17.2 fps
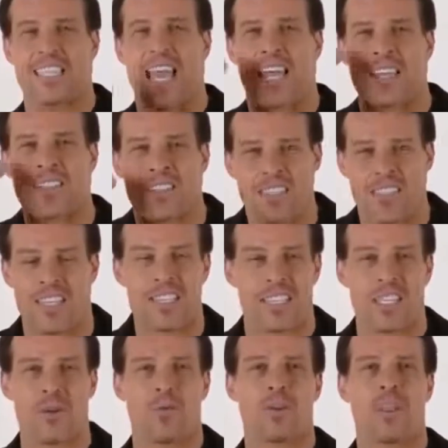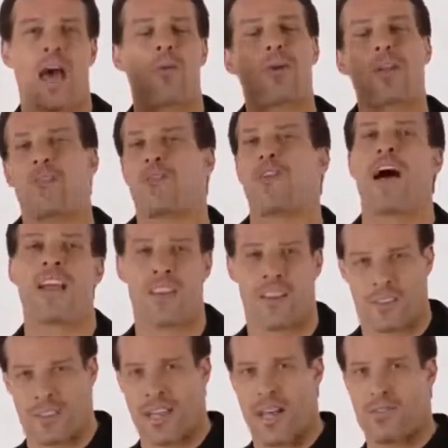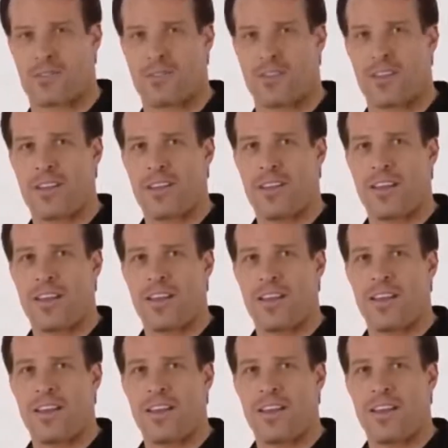to stay consistent with how we define ourselves.